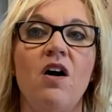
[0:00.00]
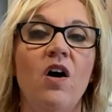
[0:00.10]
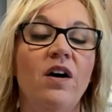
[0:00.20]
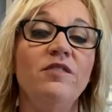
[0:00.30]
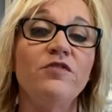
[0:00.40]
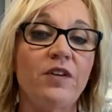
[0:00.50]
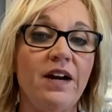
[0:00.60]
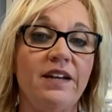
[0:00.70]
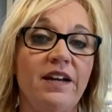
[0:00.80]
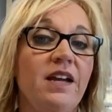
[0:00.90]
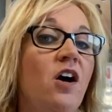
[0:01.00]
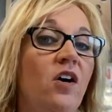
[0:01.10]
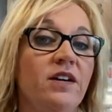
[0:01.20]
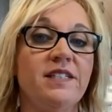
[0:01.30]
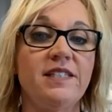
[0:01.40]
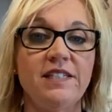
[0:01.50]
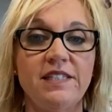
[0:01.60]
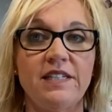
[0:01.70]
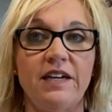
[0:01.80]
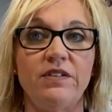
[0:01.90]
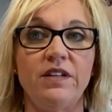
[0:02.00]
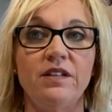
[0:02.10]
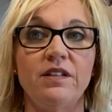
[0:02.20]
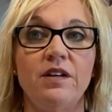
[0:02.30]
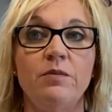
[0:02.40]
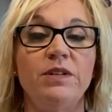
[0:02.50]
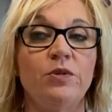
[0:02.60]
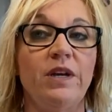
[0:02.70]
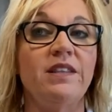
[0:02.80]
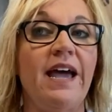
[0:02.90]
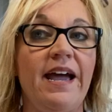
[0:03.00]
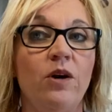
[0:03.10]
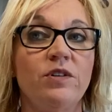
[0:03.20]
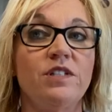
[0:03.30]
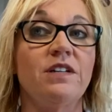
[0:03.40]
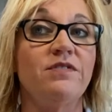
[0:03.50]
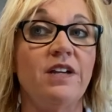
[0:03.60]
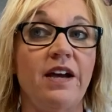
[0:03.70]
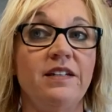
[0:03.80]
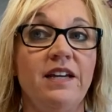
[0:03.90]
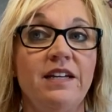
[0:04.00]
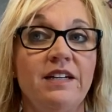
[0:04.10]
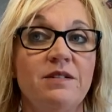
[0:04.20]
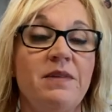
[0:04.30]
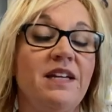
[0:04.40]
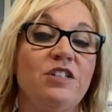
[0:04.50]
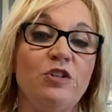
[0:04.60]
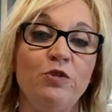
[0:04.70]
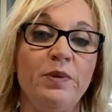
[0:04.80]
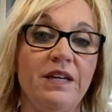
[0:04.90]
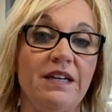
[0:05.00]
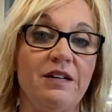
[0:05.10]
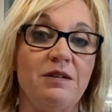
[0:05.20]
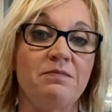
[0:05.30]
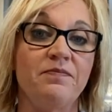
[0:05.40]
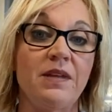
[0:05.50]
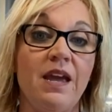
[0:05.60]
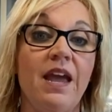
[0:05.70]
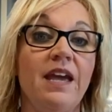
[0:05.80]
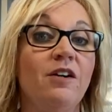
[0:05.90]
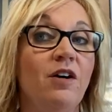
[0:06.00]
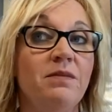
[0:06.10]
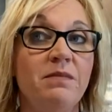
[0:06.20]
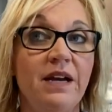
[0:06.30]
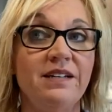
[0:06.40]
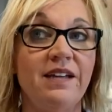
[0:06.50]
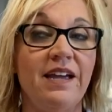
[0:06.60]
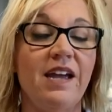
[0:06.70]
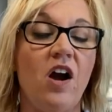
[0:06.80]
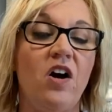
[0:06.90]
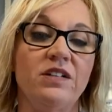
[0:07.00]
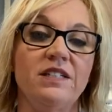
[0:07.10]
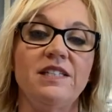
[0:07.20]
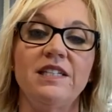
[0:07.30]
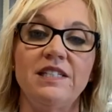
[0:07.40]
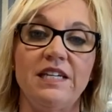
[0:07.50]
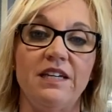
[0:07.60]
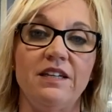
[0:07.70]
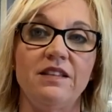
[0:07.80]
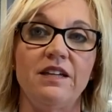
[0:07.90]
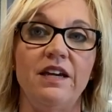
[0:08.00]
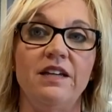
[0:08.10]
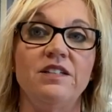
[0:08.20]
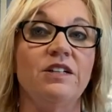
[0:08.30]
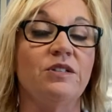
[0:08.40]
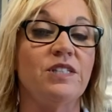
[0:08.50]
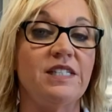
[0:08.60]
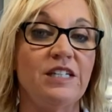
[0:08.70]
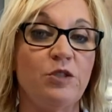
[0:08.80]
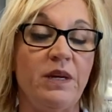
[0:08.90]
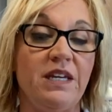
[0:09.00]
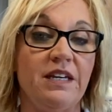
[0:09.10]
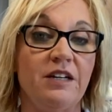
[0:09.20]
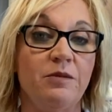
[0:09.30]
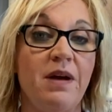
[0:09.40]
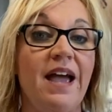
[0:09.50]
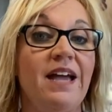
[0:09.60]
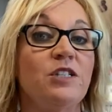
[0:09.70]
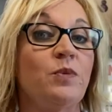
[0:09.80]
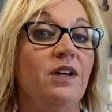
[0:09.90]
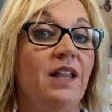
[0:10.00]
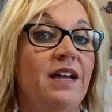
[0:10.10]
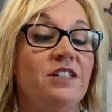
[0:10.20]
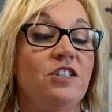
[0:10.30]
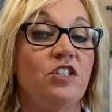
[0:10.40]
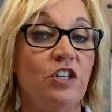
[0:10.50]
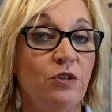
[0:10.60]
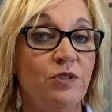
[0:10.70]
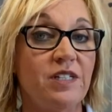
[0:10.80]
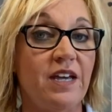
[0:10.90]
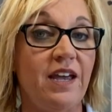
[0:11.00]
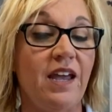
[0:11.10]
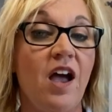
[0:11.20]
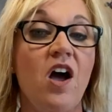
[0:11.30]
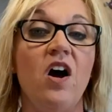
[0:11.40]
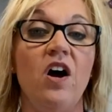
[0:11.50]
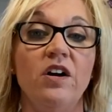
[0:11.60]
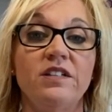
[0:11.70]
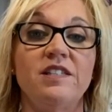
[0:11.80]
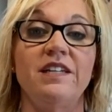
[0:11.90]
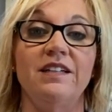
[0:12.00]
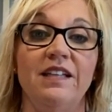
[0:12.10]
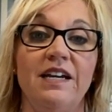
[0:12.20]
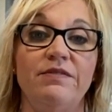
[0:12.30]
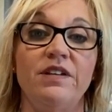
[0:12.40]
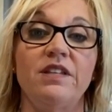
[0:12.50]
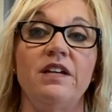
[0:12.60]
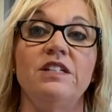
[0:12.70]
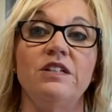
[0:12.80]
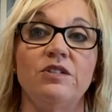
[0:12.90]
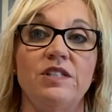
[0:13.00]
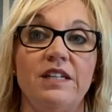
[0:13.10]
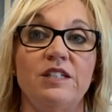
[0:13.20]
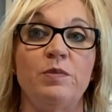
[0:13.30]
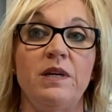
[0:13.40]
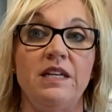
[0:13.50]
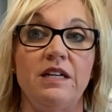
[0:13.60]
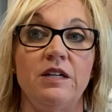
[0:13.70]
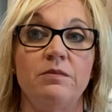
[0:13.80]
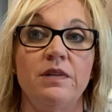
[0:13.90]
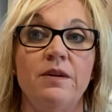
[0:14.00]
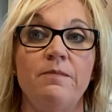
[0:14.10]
On Friday, August the 7th, between the hours of 9 a.m. and 2 p.m., and on Monday, August the 10th until 6 p.m., as well as Tuesday, August the 11th until 6 p.m.,